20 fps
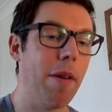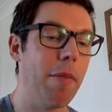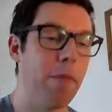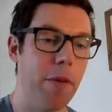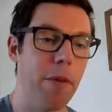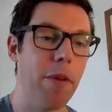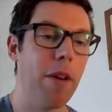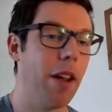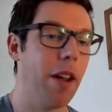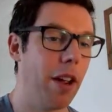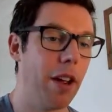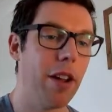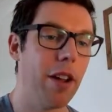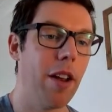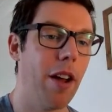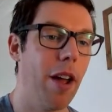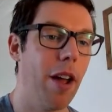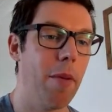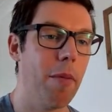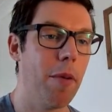I'm doing like
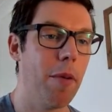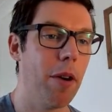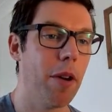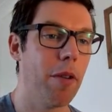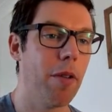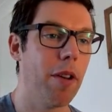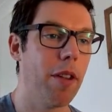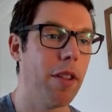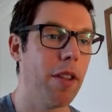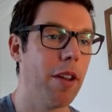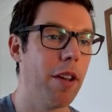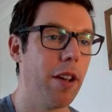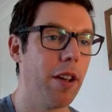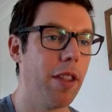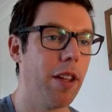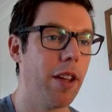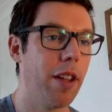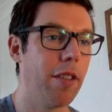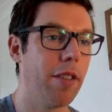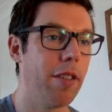client work or anything
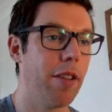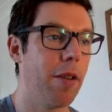like that.